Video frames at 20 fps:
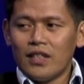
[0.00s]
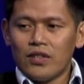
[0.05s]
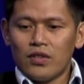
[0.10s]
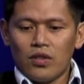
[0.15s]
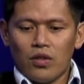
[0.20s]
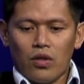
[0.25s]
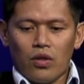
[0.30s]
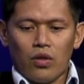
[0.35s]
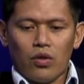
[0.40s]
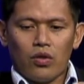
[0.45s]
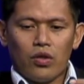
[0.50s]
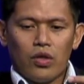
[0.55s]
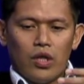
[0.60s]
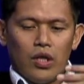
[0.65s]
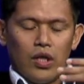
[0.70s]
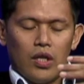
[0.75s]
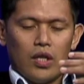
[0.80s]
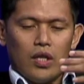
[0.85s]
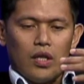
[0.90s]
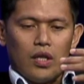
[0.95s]
So
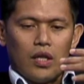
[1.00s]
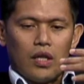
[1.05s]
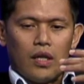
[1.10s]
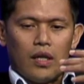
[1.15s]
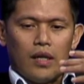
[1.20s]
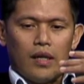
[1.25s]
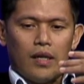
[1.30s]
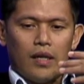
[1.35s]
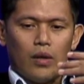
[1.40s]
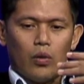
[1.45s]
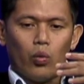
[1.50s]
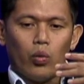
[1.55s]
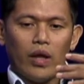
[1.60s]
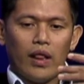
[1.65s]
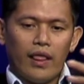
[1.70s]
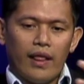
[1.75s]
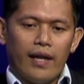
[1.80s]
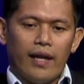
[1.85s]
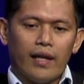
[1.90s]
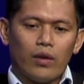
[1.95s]
we
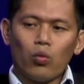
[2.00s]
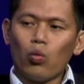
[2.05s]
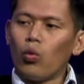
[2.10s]
led